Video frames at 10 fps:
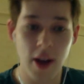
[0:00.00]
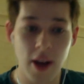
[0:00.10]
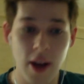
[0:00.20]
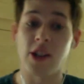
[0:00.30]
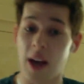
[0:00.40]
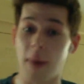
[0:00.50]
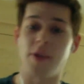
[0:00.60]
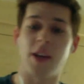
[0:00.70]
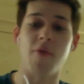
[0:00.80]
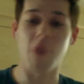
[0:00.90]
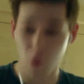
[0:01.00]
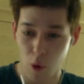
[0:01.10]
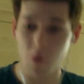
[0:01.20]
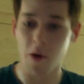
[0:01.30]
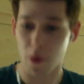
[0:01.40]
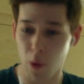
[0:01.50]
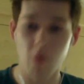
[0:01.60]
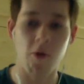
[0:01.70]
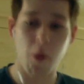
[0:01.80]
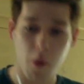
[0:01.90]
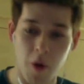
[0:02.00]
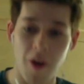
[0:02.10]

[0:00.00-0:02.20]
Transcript: And she kept saying, Raul, Raul, Raul.